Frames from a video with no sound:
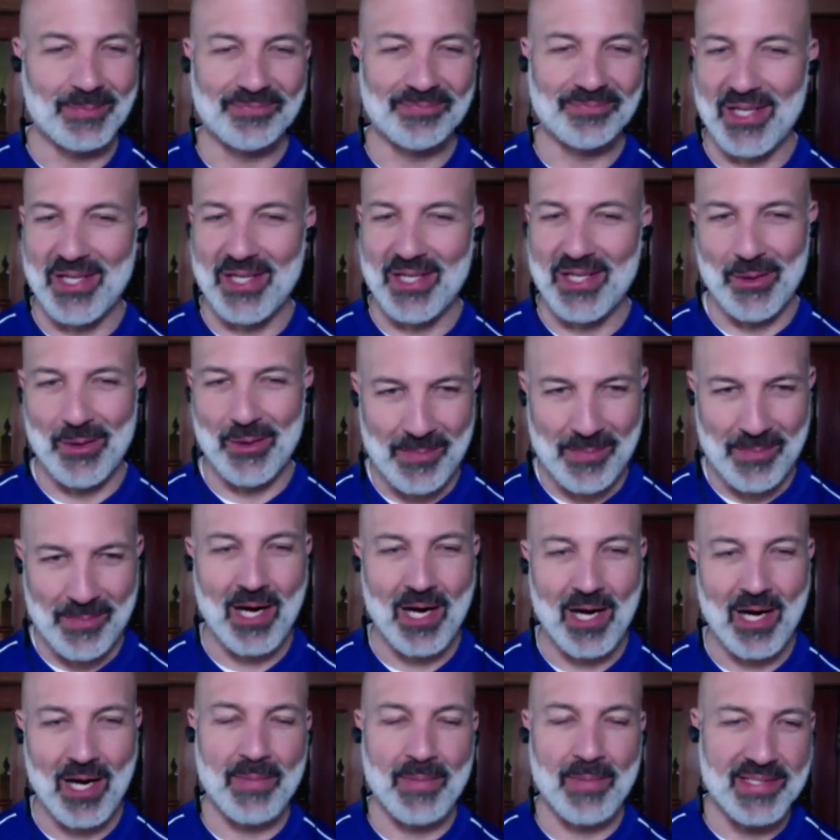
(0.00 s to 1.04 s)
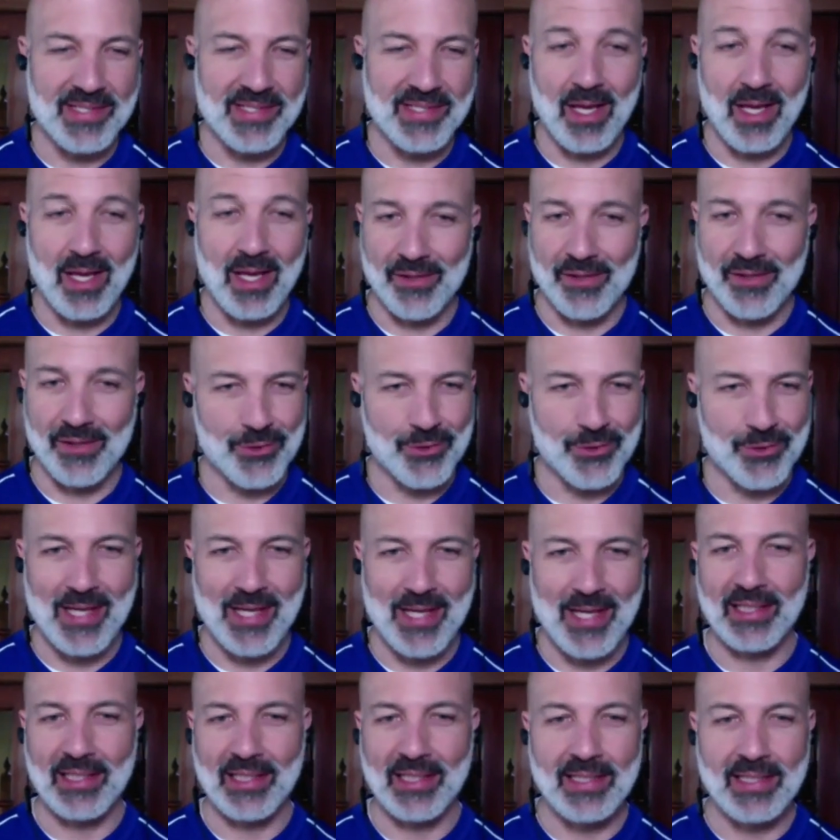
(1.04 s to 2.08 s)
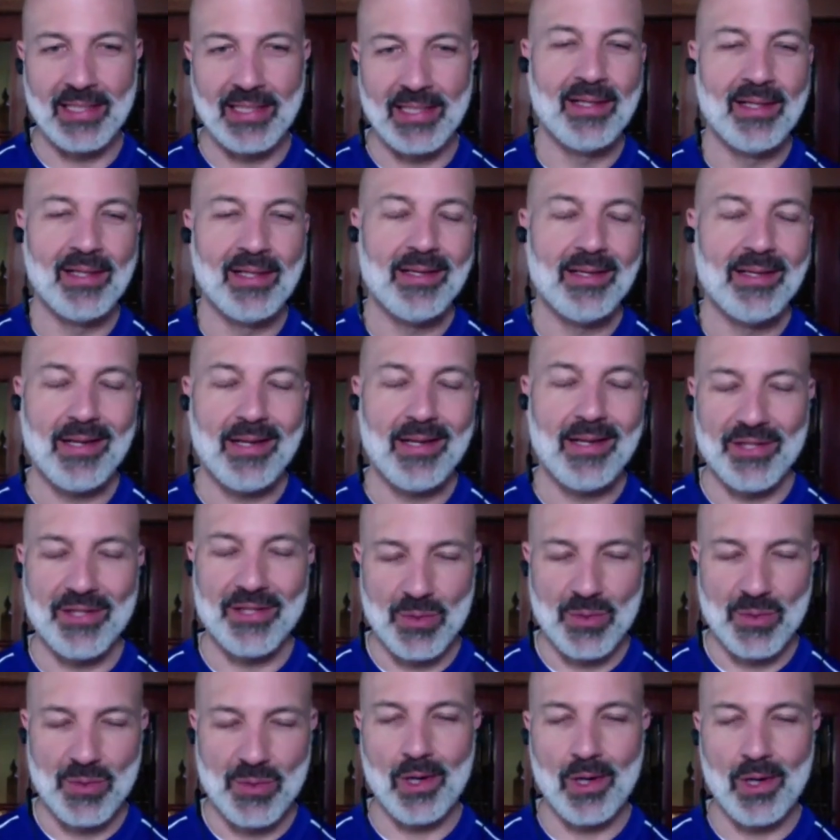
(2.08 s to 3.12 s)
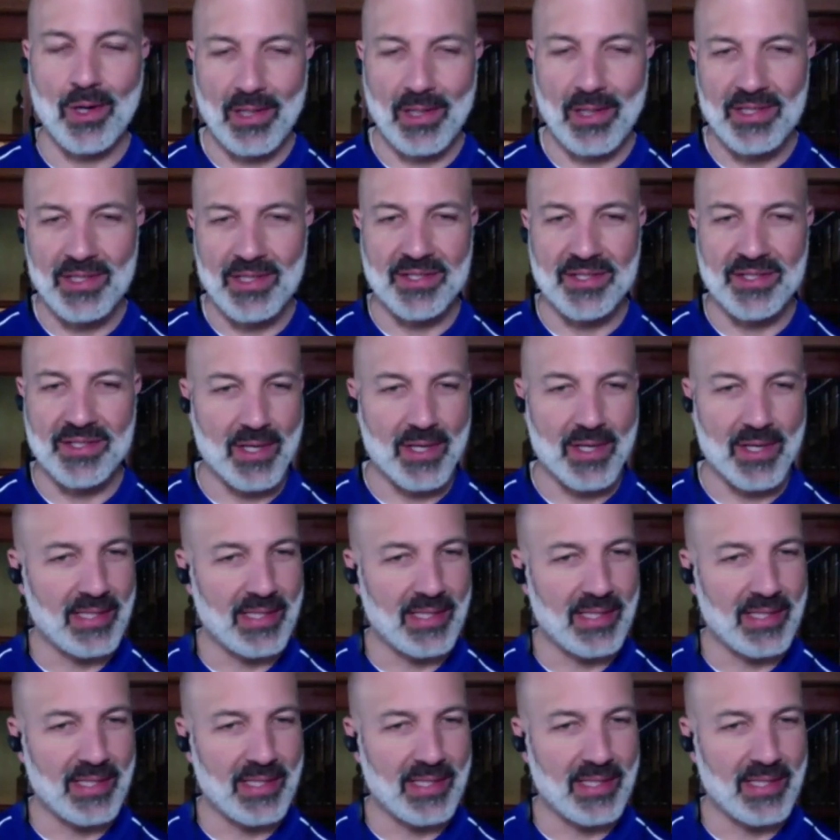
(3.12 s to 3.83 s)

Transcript: Um, you know, as a parent myself and trying to lead uh, this work in our